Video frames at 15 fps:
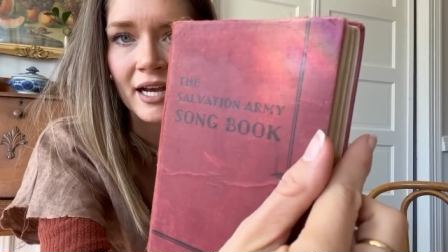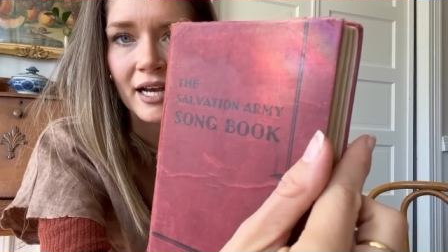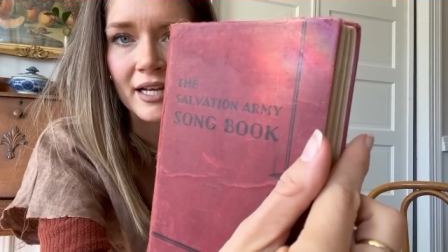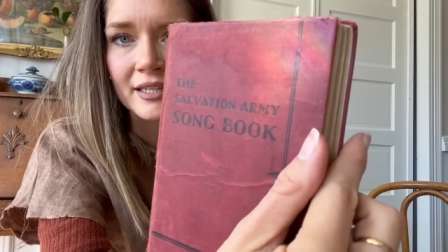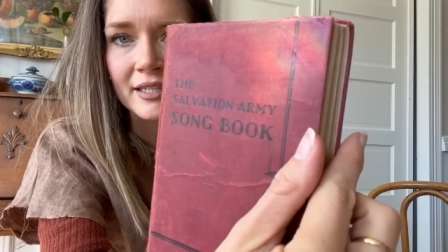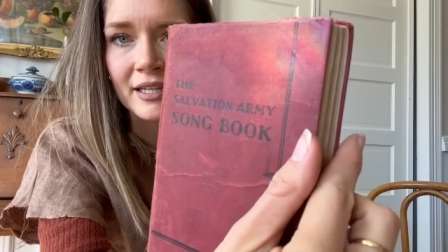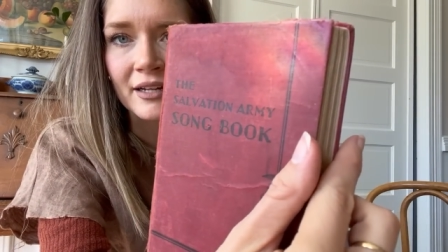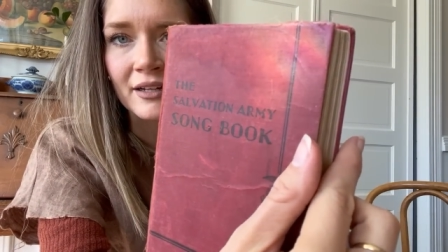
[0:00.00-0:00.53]
a
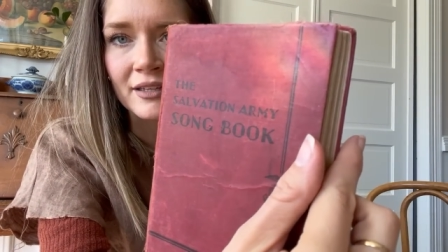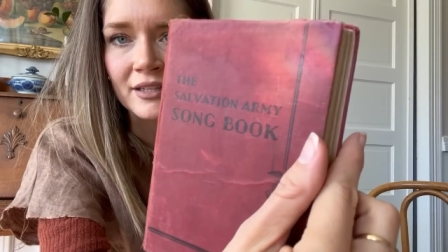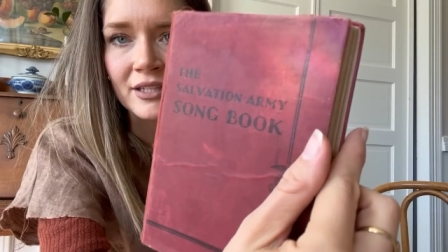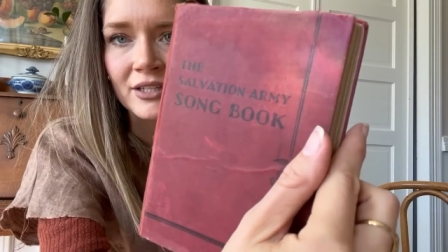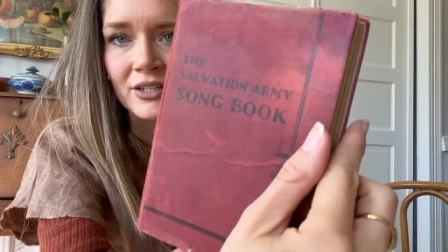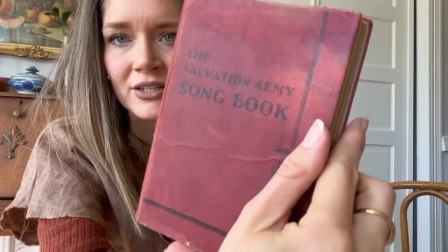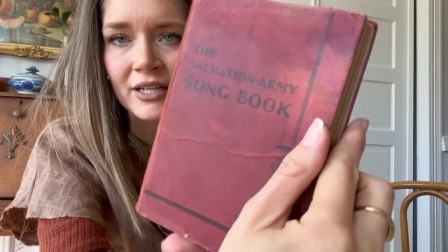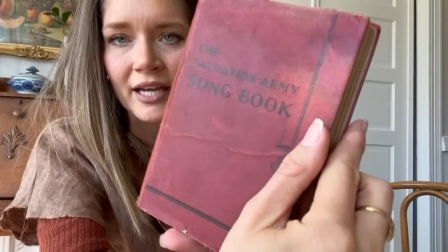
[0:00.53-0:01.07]
little
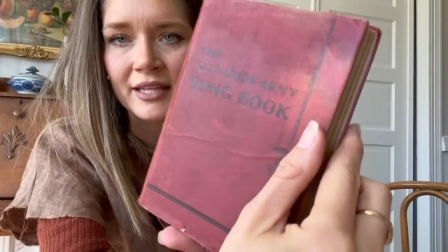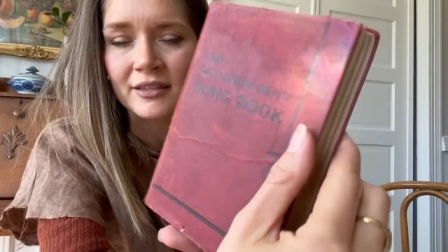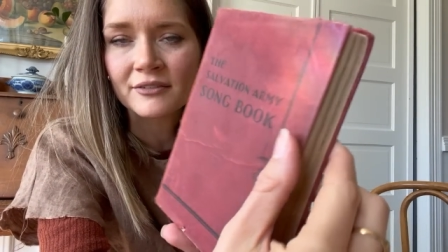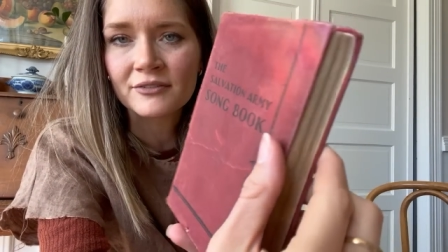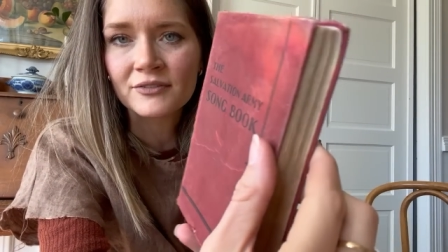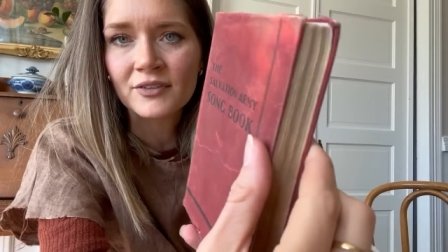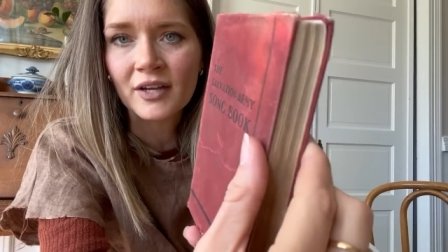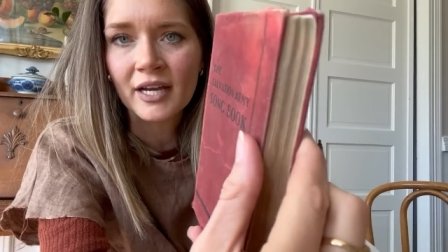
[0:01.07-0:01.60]
look at the
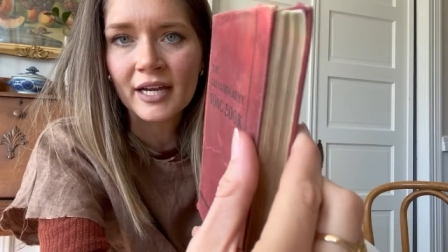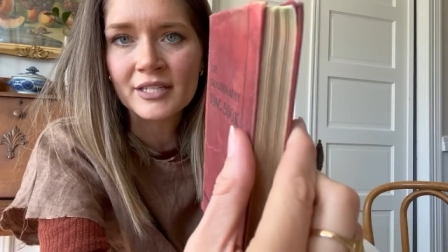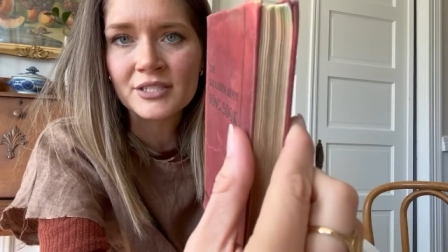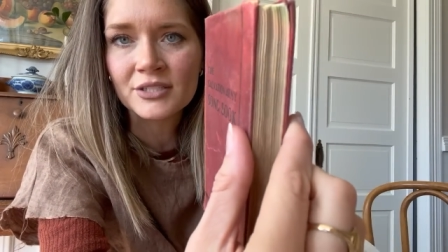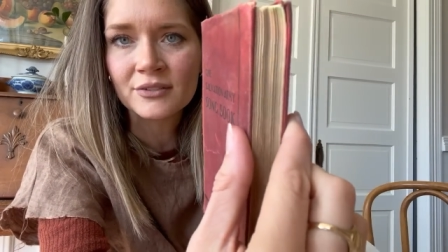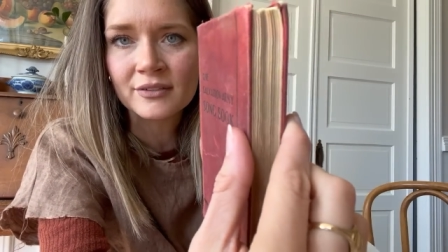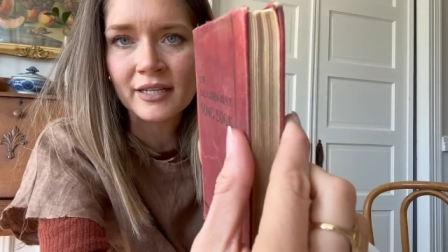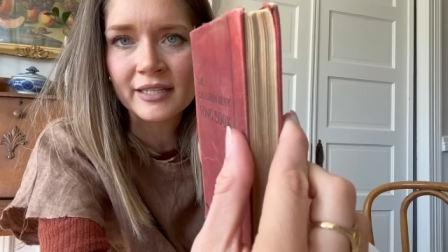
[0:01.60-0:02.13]
front. I
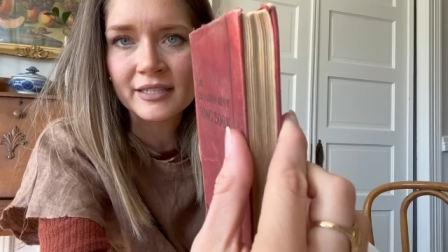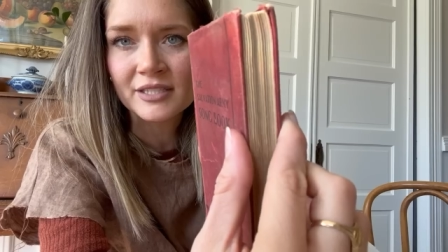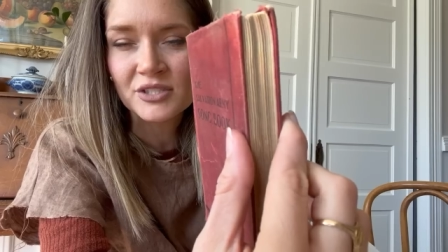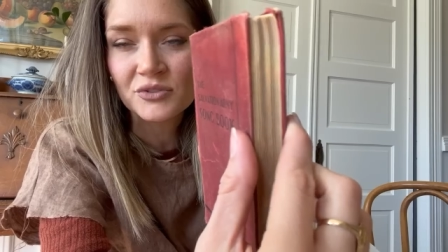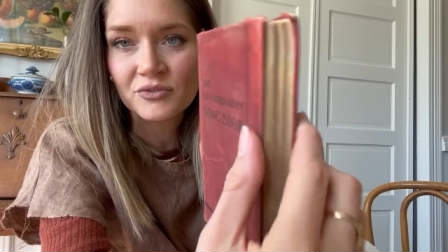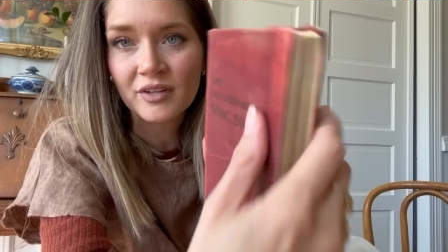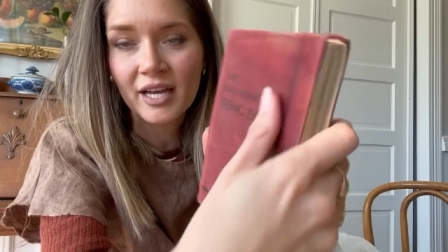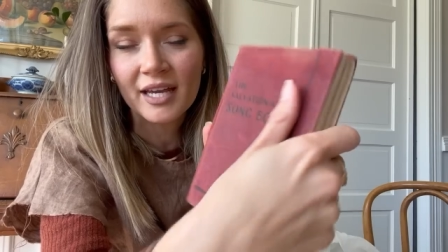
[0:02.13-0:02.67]
do like
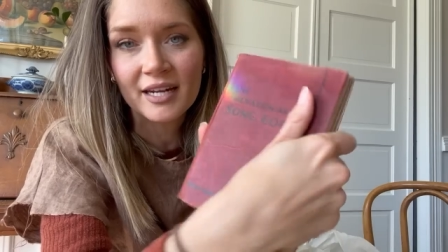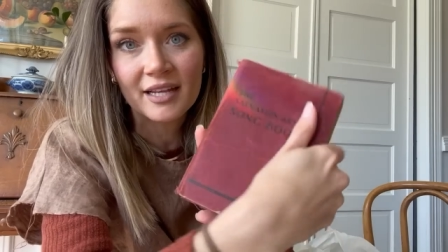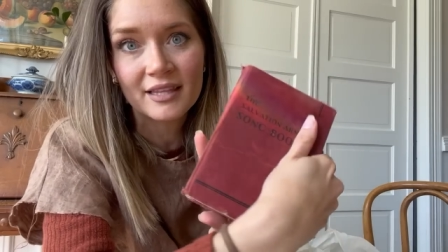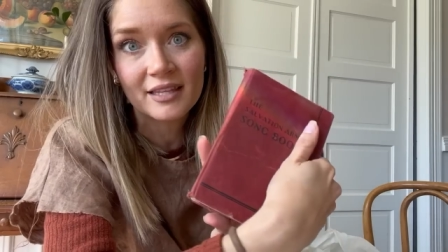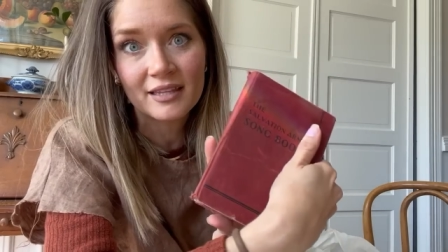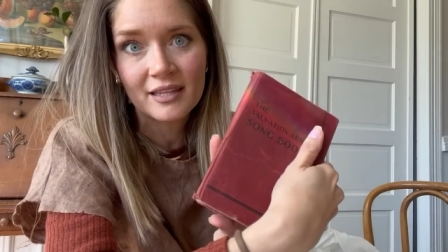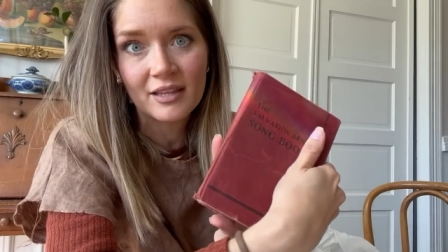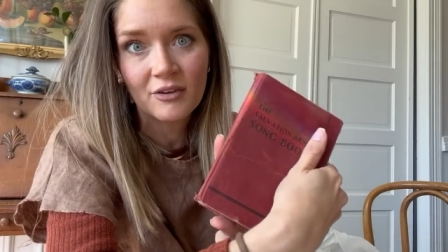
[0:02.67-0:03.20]
this red. I
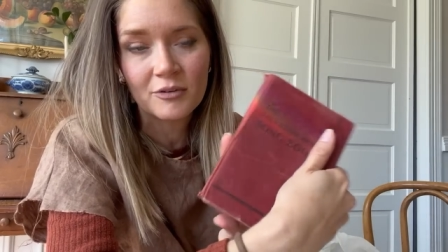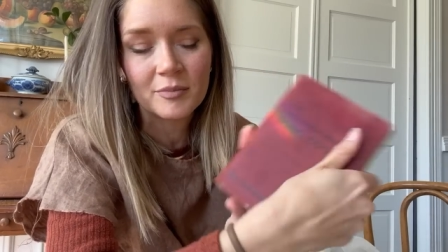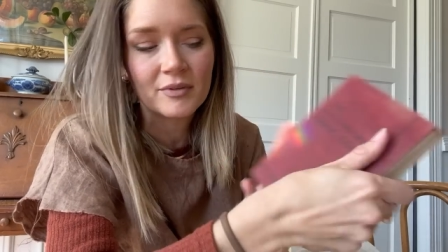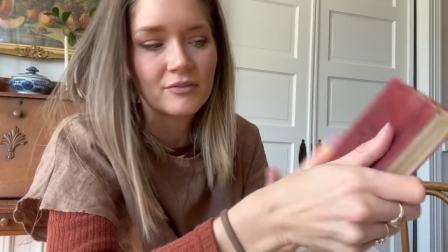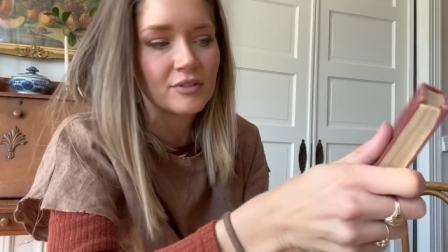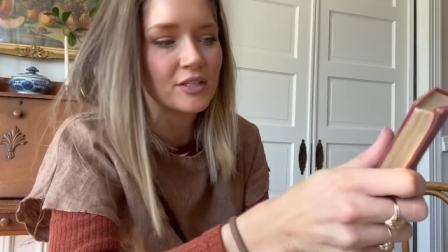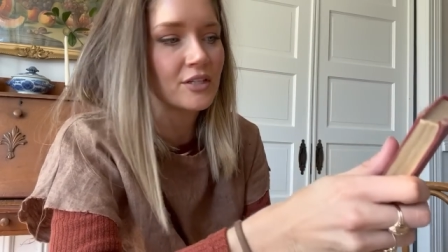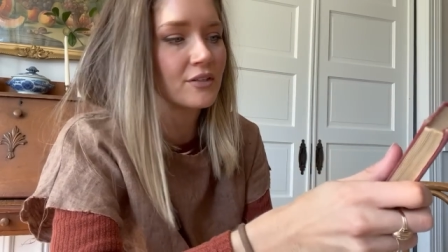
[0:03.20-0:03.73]
think that that would be
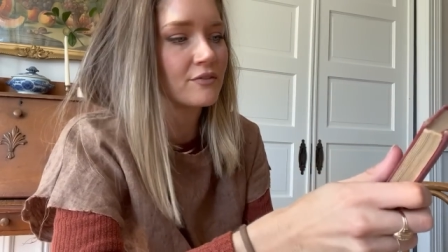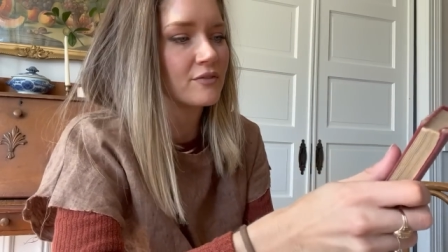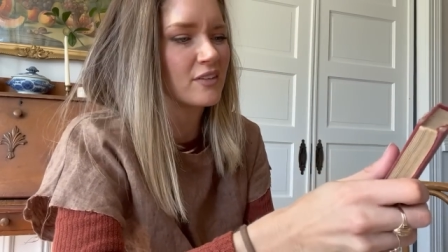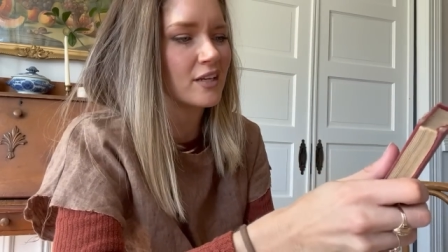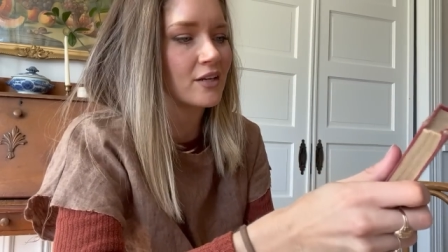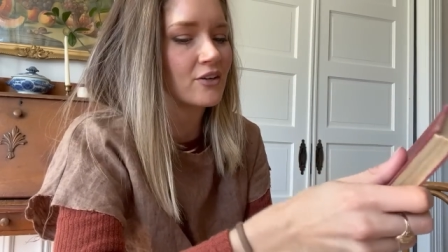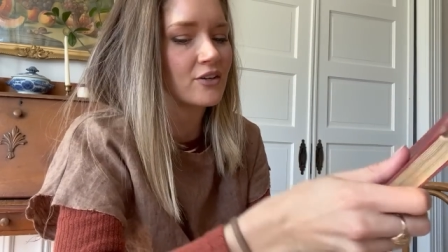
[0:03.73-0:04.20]
really good for like